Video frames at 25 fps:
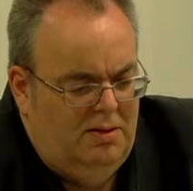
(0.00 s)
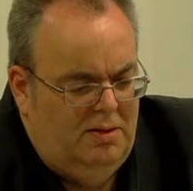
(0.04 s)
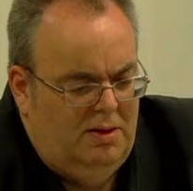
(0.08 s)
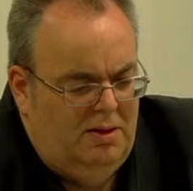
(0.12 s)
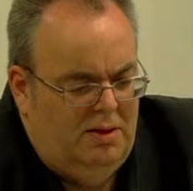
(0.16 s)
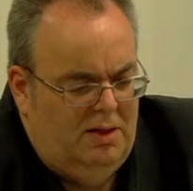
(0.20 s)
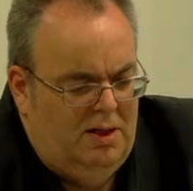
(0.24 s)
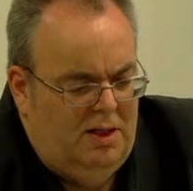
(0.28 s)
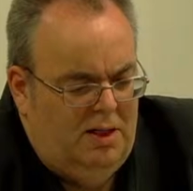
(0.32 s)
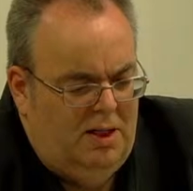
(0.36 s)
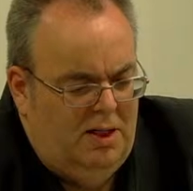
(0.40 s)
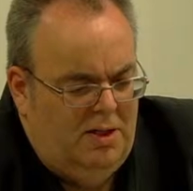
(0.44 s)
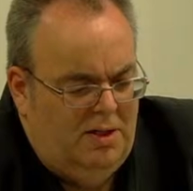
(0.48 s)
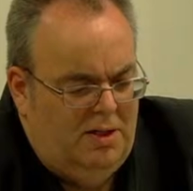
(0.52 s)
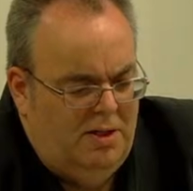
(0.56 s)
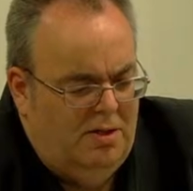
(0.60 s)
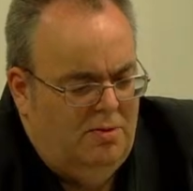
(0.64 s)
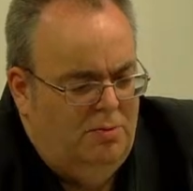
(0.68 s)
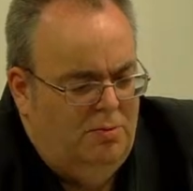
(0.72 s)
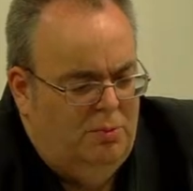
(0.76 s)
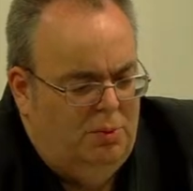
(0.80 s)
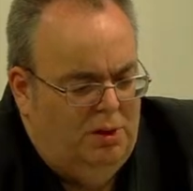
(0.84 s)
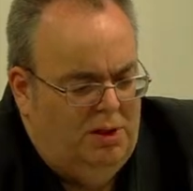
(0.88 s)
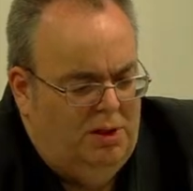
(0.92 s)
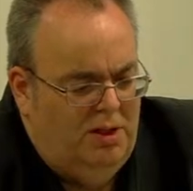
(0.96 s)
I
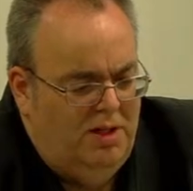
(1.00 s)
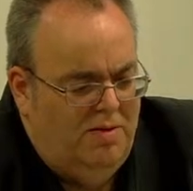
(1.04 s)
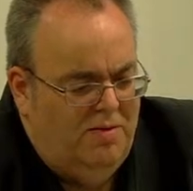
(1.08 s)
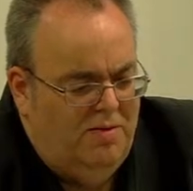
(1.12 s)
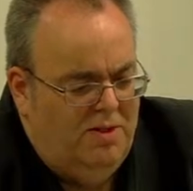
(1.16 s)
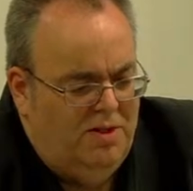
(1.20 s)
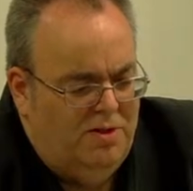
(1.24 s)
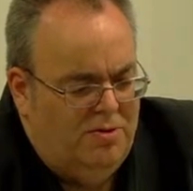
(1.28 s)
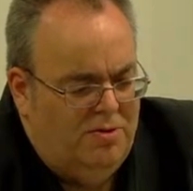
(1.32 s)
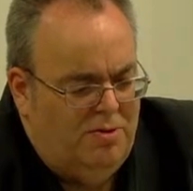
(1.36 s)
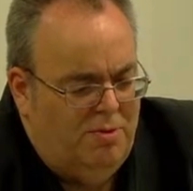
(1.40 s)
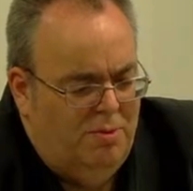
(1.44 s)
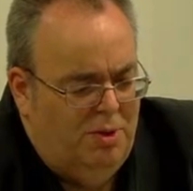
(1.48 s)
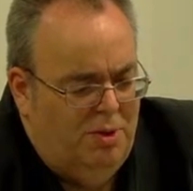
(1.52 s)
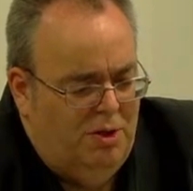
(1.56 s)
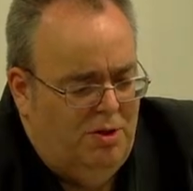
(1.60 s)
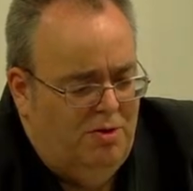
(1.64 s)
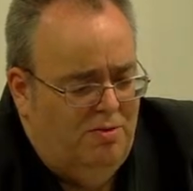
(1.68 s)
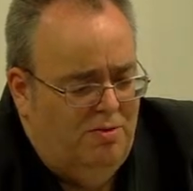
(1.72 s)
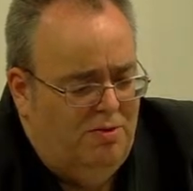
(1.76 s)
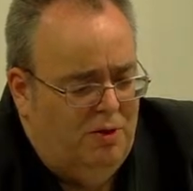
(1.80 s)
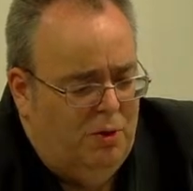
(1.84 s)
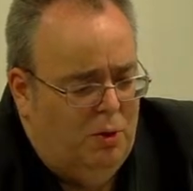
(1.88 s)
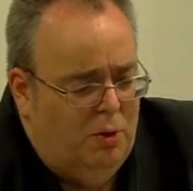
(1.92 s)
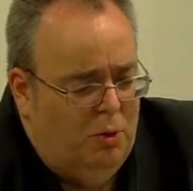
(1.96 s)
don't believe it's
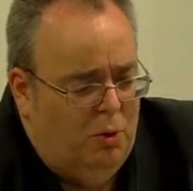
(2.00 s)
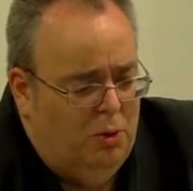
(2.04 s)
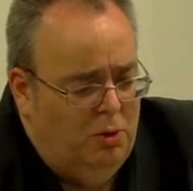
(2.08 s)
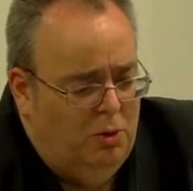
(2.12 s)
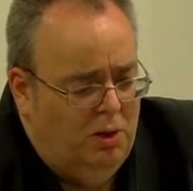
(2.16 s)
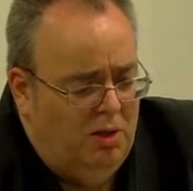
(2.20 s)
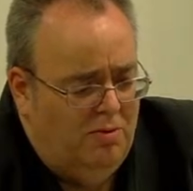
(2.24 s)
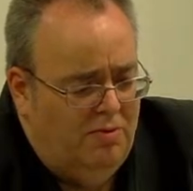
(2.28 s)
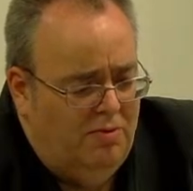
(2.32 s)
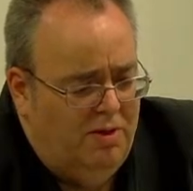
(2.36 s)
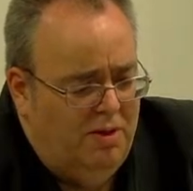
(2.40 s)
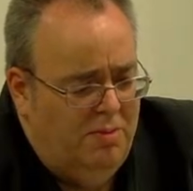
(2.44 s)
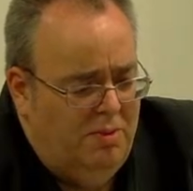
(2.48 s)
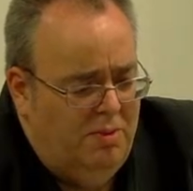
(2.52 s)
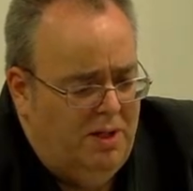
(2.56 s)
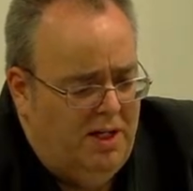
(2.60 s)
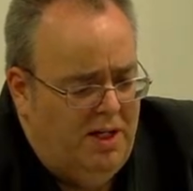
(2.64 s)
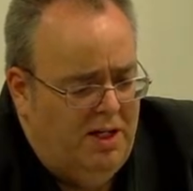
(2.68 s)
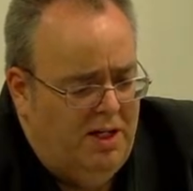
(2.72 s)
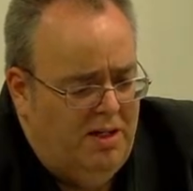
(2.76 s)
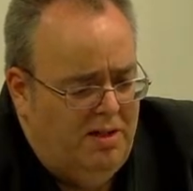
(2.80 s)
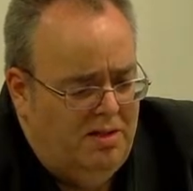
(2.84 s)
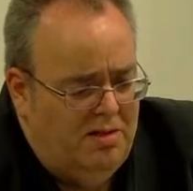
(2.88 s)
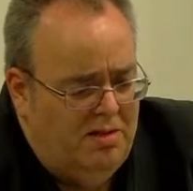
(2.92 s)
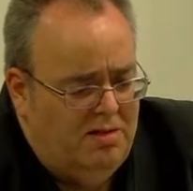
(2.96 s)
removed all of them. It
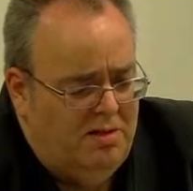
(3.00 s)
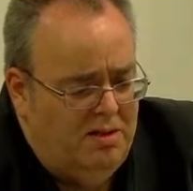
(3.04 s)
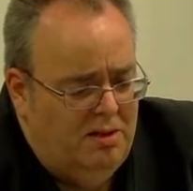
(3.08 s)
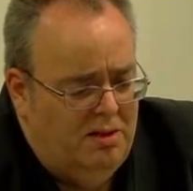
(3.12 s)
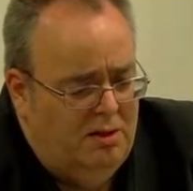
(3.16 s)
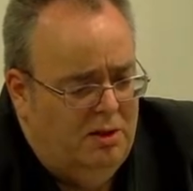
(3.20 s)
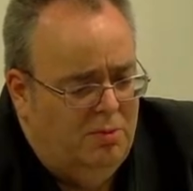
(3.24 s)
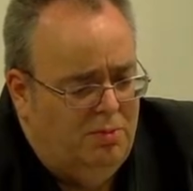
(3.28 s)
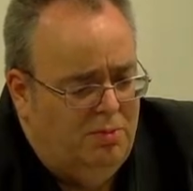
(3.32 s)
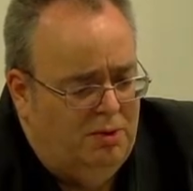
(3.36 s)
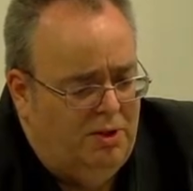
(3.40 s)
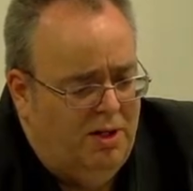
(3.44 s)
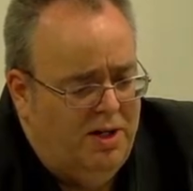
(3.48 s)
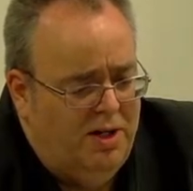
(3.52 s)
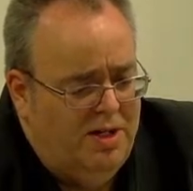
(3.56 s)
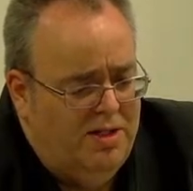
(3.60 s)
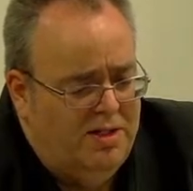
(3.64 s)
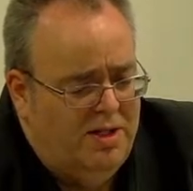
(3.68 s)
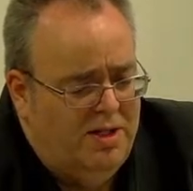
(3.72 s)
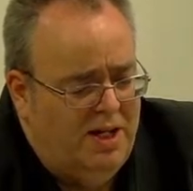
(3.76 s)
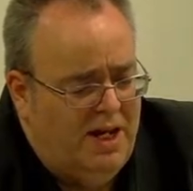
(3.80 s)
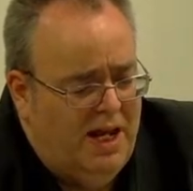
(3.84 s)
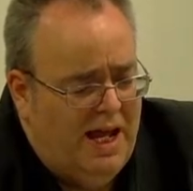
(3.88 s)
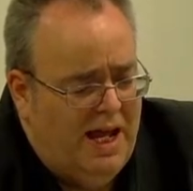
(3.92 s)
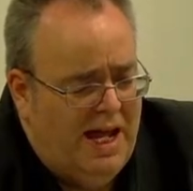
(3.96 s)
is still
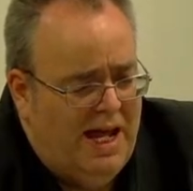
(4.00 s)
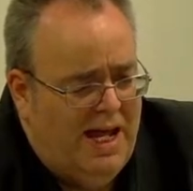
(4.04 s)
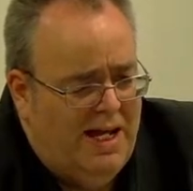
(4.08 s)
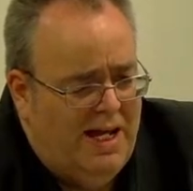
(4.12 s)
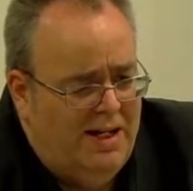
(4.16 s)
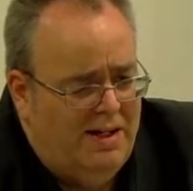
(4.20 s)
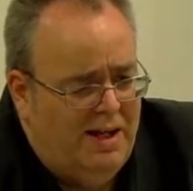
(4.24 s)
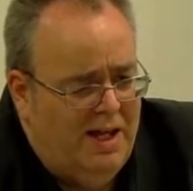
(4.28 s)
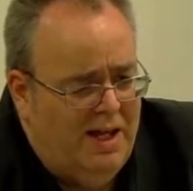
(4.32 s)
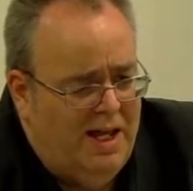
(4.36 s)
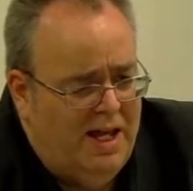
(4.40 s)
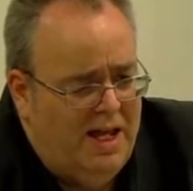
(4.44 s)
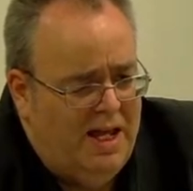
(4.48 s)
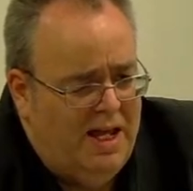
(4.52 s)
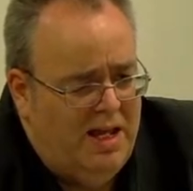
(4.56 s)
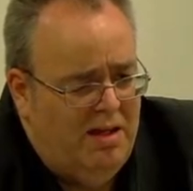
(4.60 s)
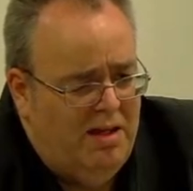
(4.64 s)
operating at a